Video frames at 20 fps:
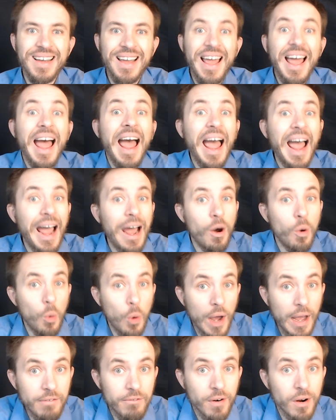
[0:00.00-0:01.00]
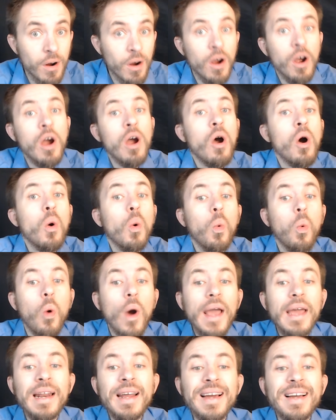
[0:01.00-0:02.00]
However,
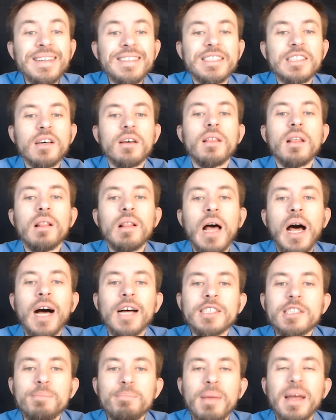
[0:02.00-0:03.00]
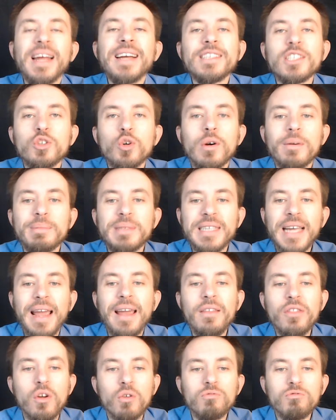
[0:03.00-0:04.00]
waiting until the last minute to
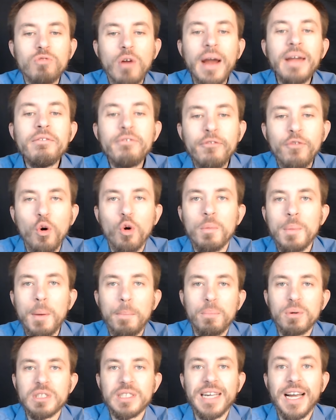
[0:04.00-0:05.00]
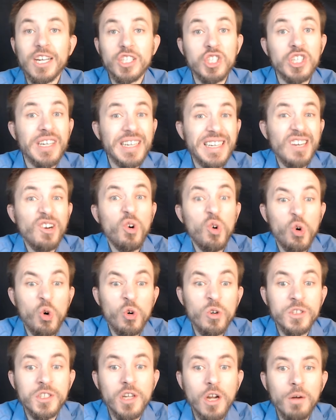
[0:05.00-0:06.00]
obtain the right form of protection can
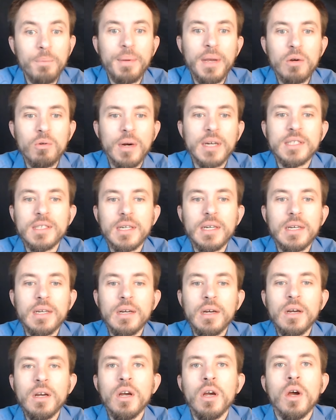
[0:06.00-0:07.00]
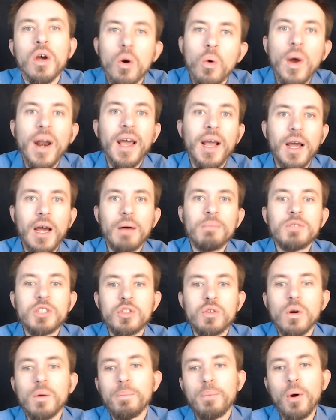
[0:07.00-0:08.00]
also be risky. When it comes
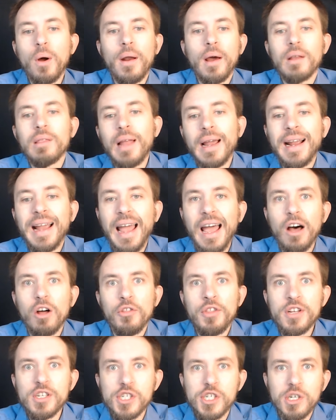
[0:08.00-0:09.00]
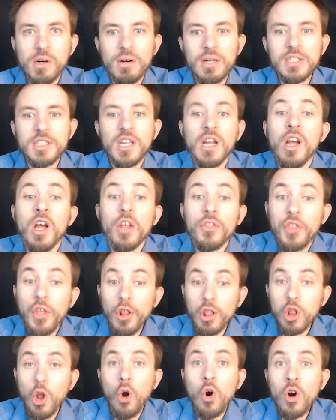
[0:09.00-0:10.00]
to a product like health insurance, the
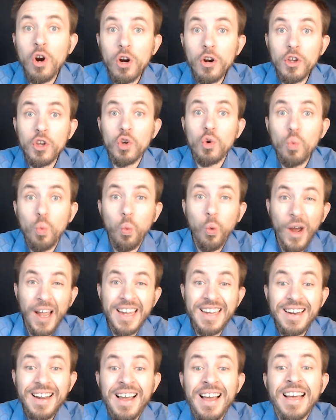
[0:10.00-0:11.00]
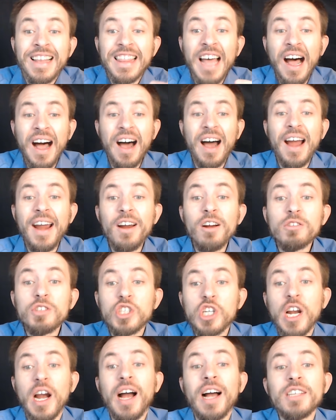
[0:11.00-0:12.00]
longer you wait, the higher
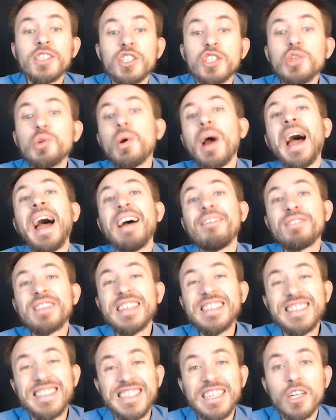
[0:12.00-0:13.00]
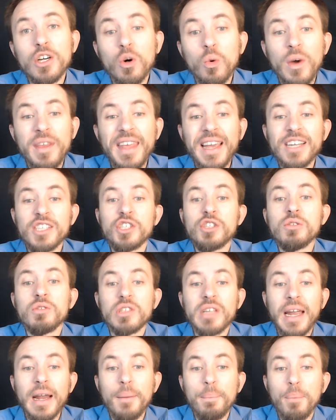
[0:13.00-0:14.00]
chance you have to deal with issues
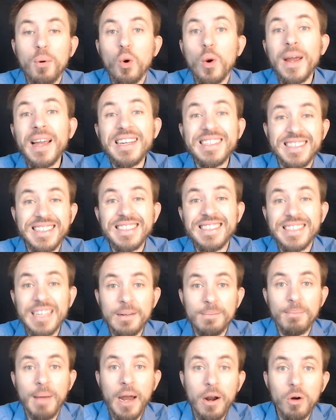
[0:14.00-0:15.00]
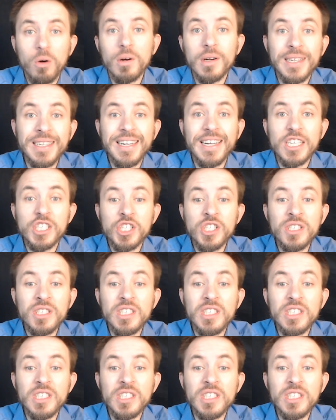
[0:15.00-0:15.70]
like pre-existing medical conditions